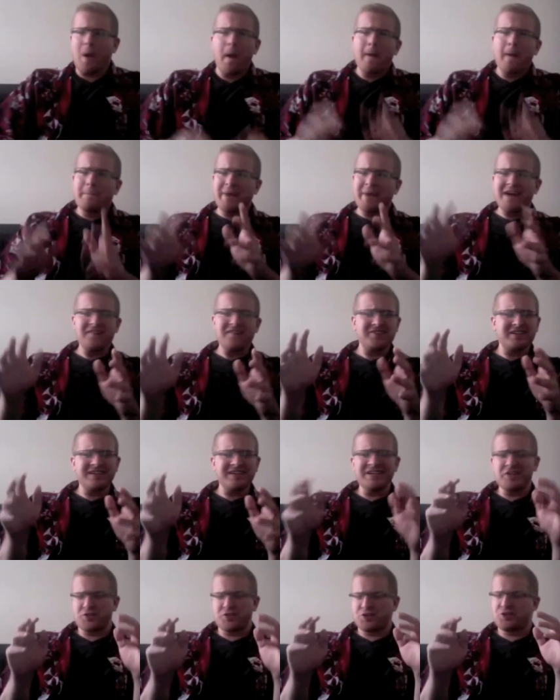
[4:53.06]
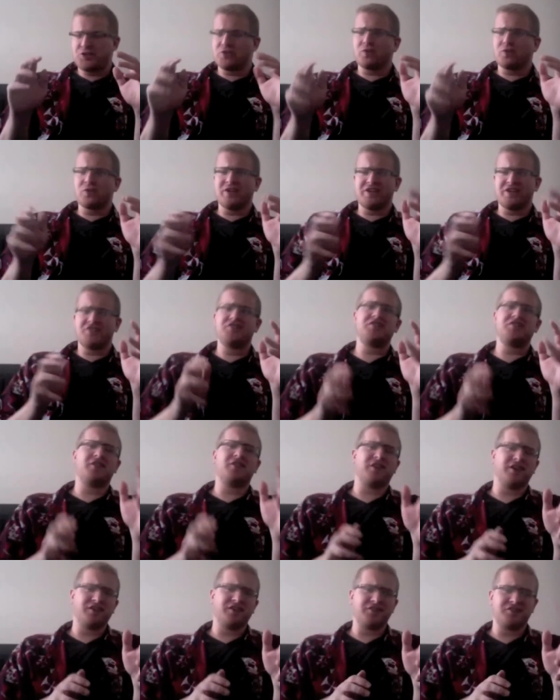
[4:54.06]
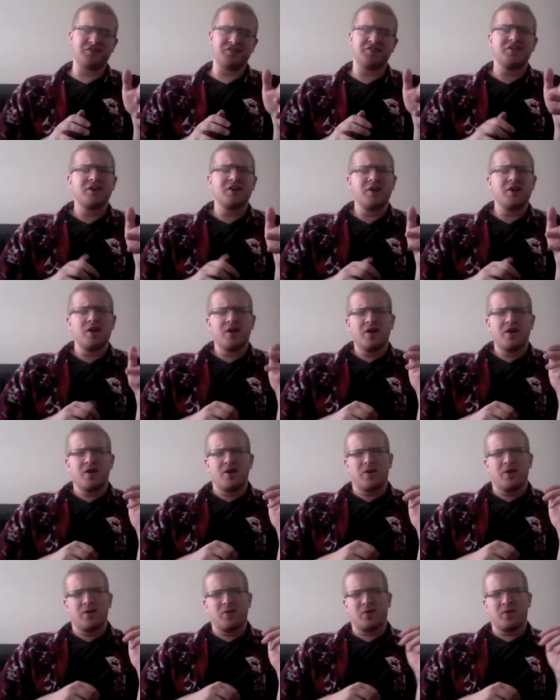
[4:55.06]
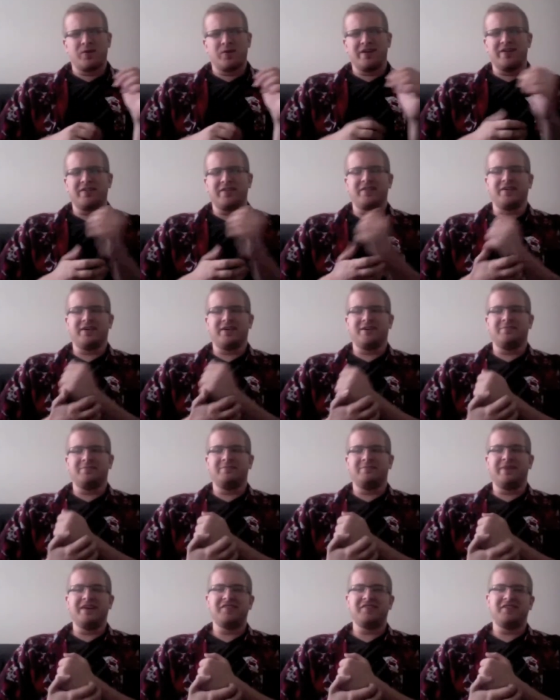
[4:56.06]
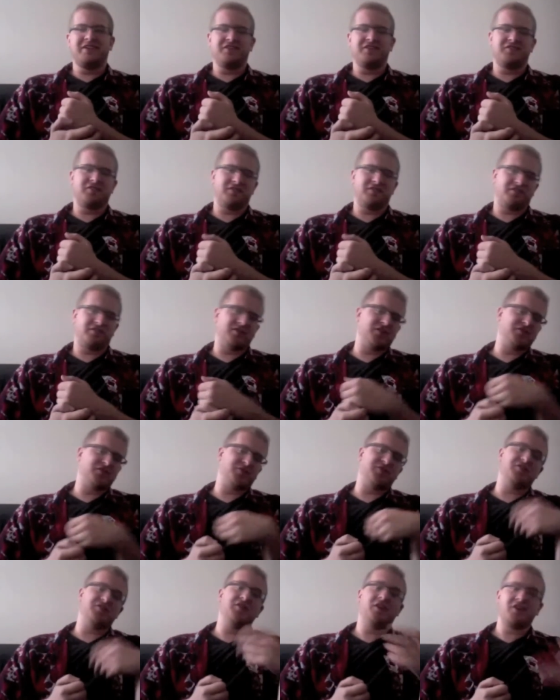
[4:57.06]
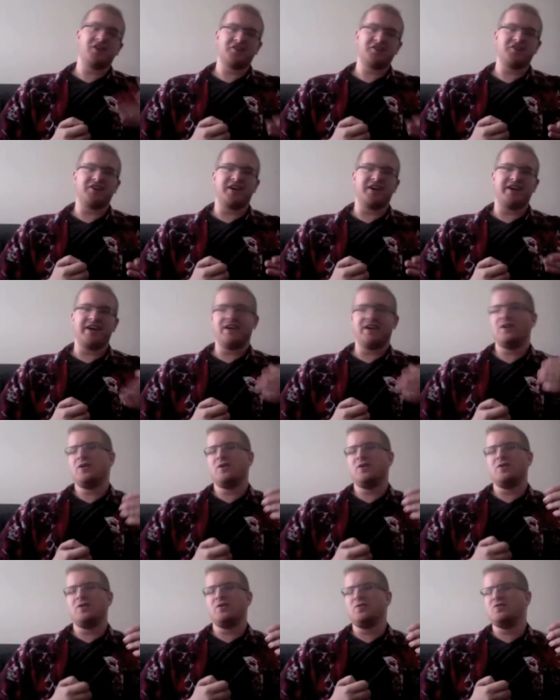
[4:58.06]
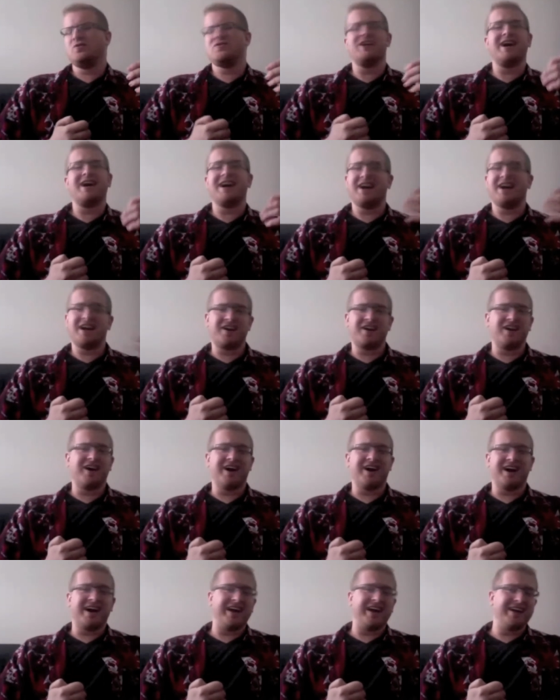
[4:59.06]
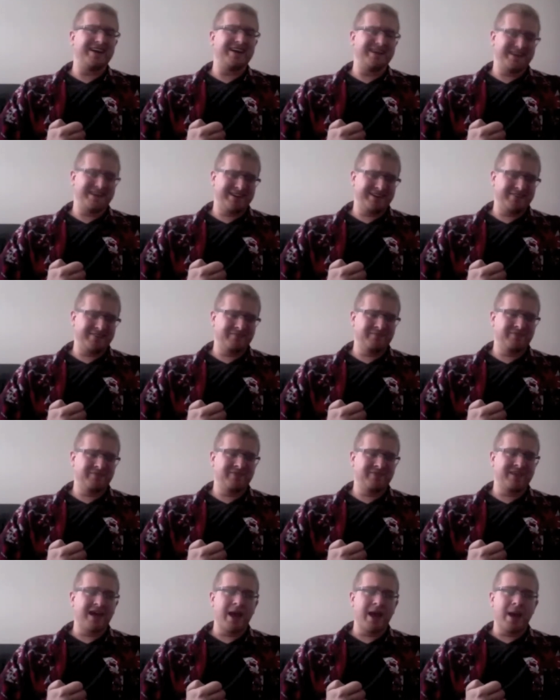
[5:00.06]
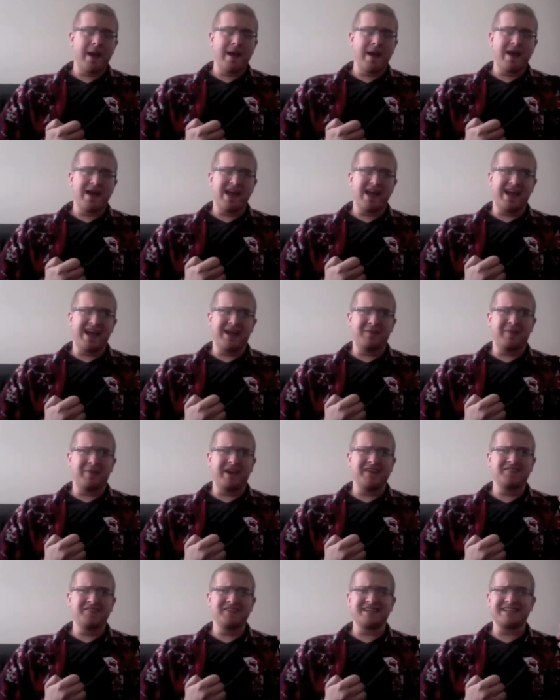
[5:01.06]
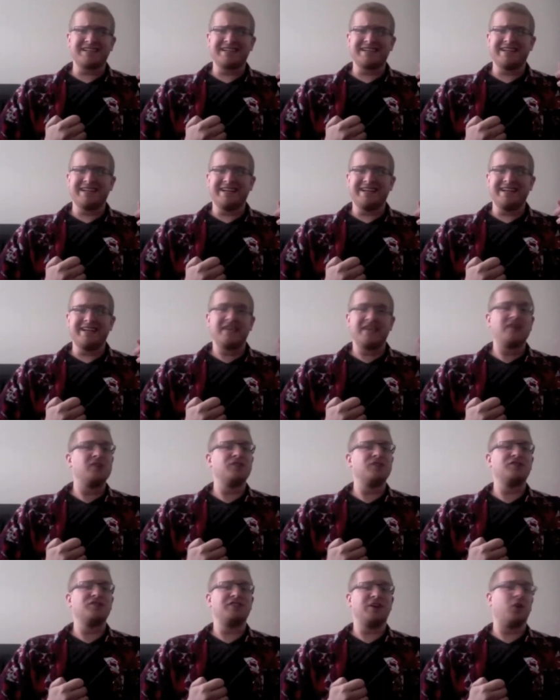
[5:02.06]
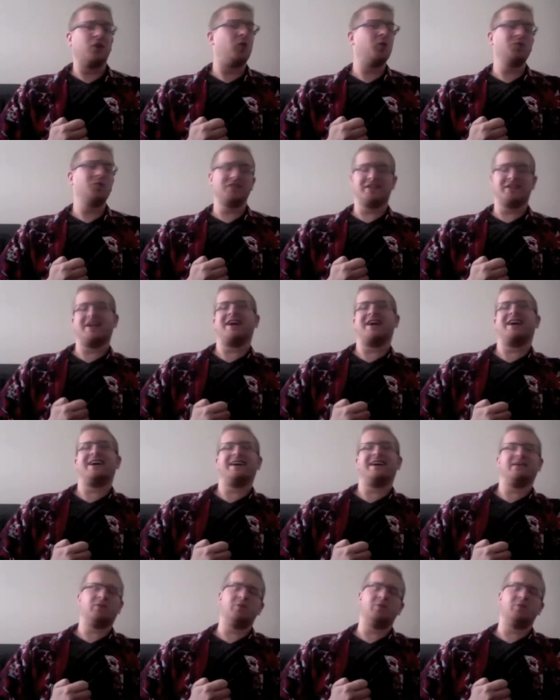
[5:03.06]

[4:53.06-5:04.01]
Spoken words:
Basically, the story starts with Darkseid, who's not a god. And basically, he kills the old god, well,